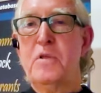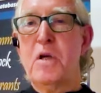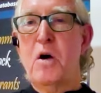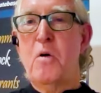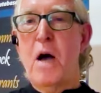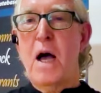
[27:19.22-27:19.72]

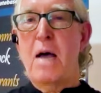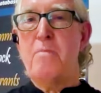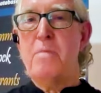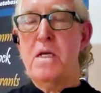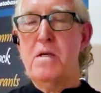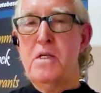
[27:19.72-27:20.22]
So
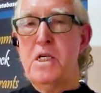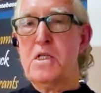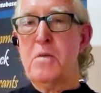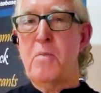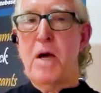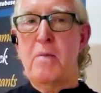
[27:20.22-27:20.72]
I'm in
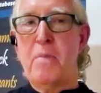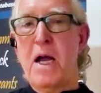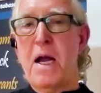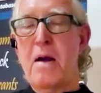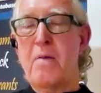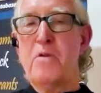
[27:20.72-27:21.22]
just about
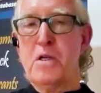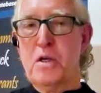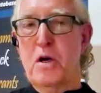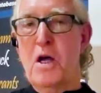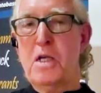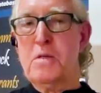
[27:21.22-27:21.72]
my
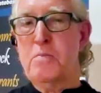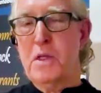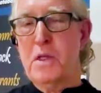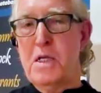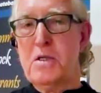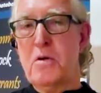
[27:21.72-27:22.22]
average cost,
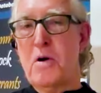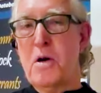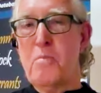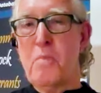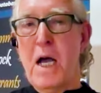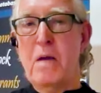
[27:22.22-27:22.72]
but they
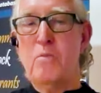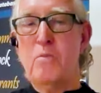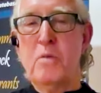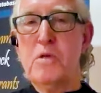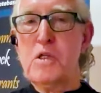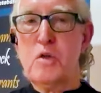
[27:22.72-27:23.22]
started buying
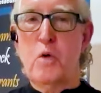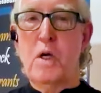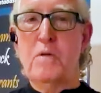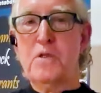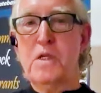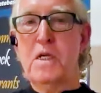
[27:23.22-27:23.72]
when it was
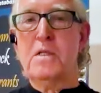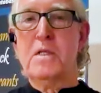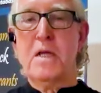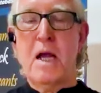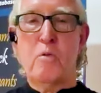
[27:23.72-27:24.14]
12 cents.